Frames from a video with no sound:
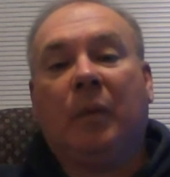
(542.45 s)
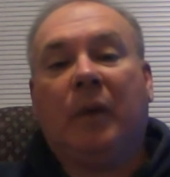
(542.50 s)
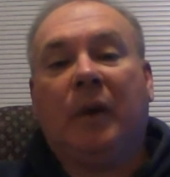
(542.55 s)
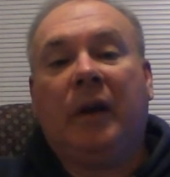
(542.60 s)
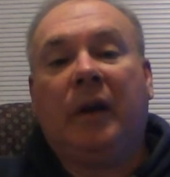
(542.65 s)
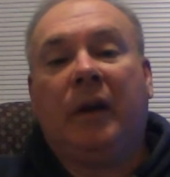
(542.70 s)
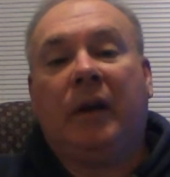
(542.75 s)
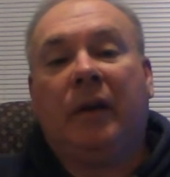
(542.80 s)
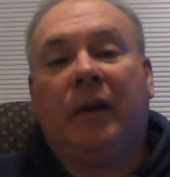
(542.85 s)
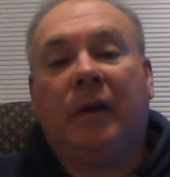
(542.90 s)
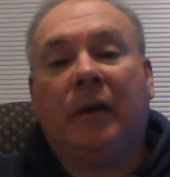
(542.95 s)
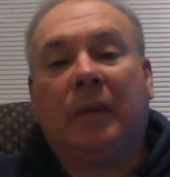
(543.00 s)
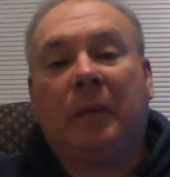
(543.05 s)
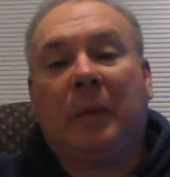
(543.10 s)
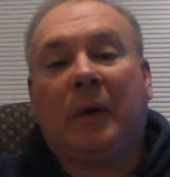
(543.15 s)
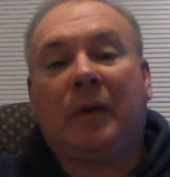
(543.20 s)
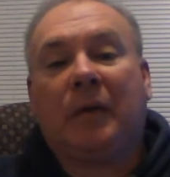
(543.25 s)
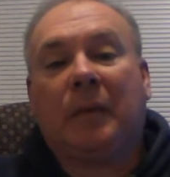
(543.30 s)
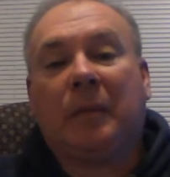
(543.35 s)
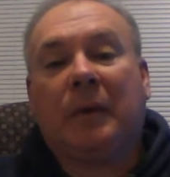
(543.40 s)
we needed to
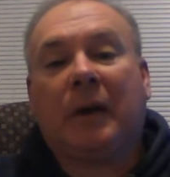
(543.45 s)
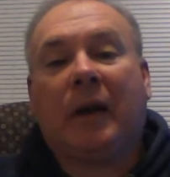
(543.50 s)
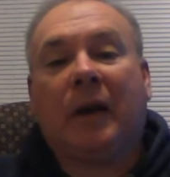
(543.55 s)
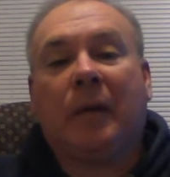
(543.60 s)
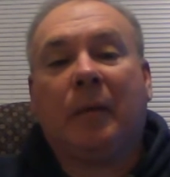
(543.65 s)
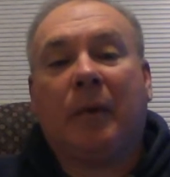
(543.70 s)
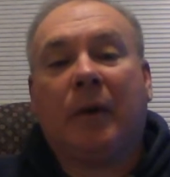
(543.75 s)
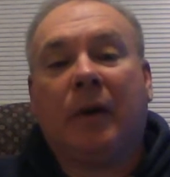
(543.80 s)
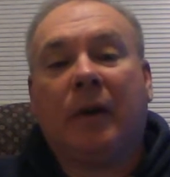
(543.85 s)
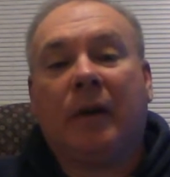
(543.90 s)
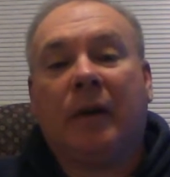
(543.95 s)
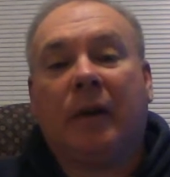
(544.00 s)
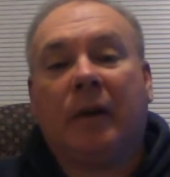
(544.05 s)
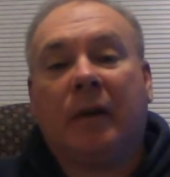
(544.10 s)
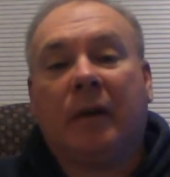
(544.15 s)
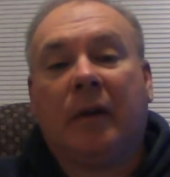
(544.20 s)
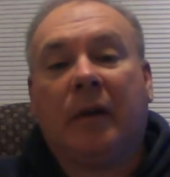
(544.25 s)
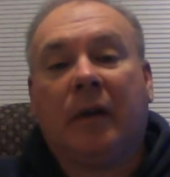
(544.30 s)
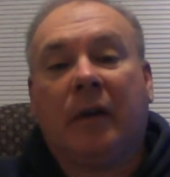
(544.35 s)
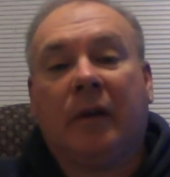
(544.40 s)
spend some time on, and I
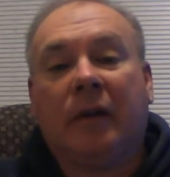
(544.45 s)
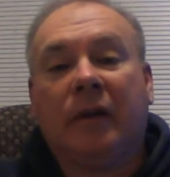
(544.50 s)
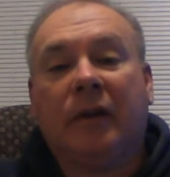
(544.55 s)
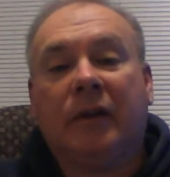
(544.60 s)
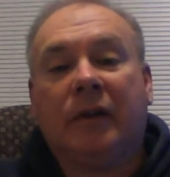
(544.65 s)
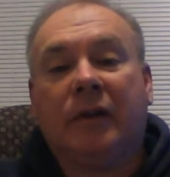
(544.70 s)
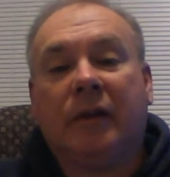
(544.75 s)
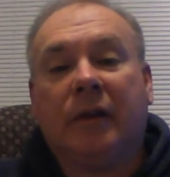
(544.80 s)
encourage